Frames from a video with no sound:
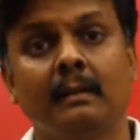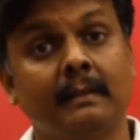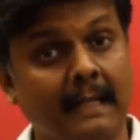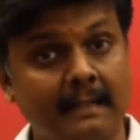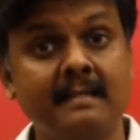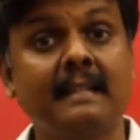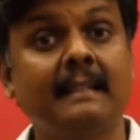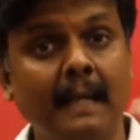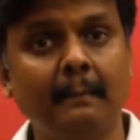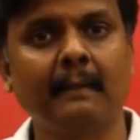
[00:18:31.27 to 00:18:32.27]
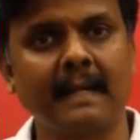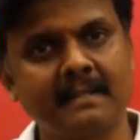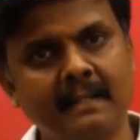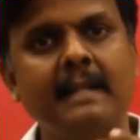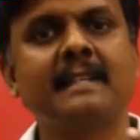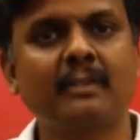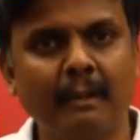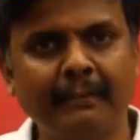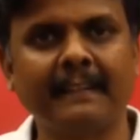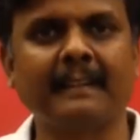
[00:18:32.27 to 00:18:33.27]
that is a table that's a list
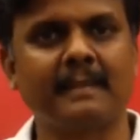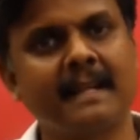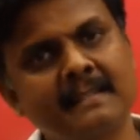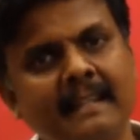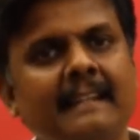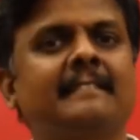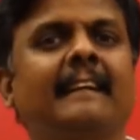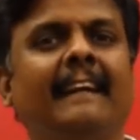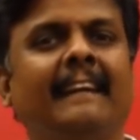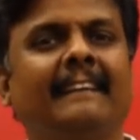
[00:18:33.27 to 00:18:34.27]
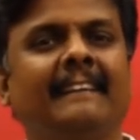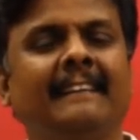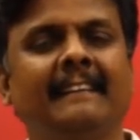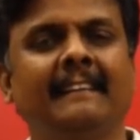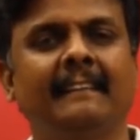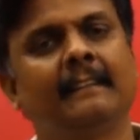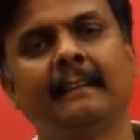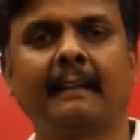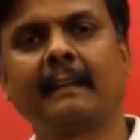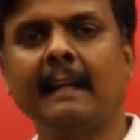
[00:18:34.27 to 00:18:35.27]
of items that's a list again
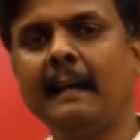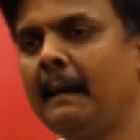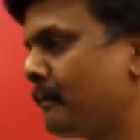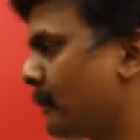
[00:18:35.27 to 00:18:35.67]
clear